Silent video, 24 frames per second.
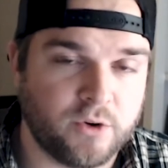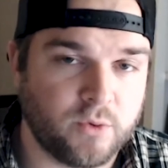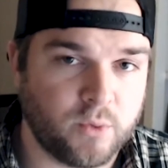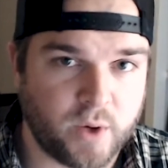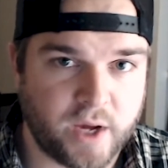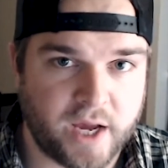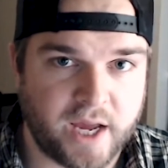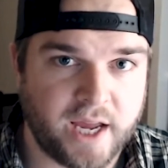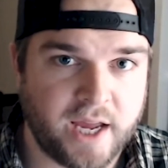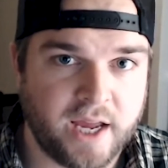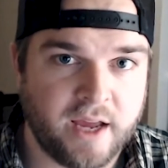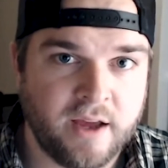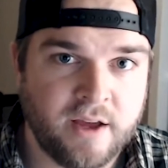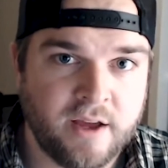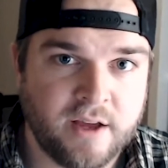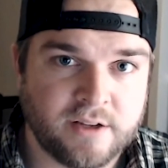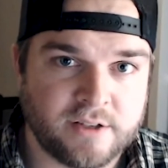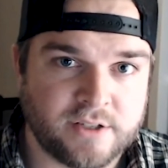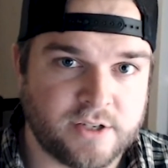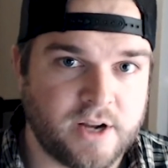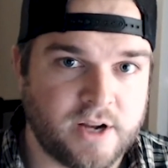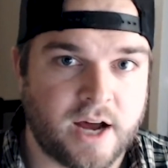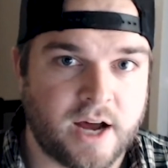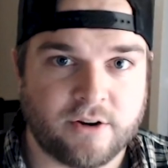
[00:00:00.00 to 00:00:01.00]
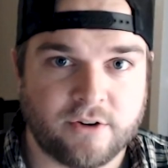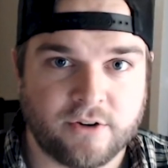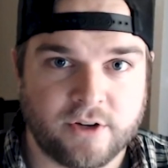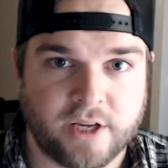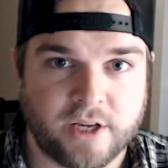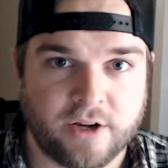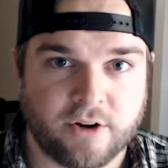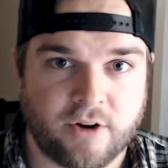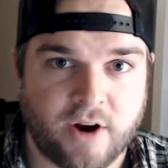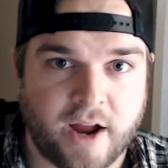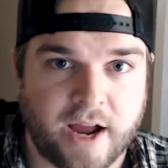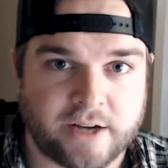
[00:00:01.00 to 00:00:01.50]
way to not only
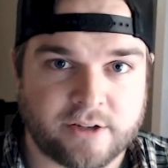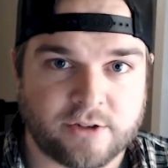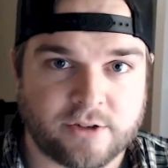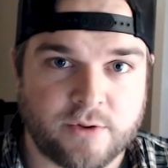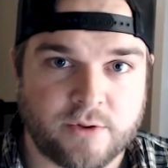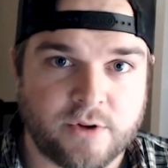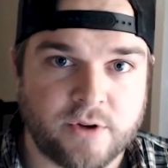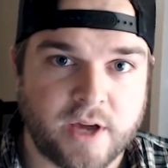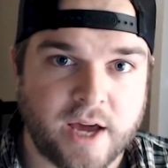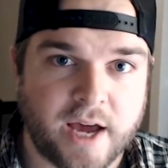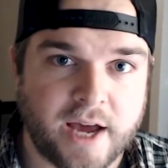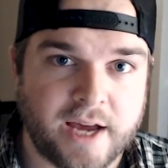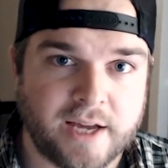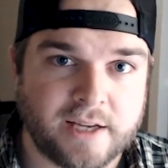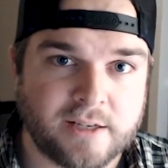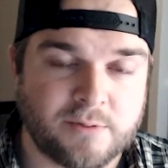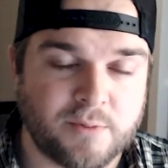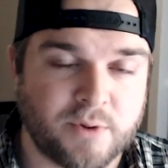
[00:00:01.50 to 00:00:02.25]
interact with you guys,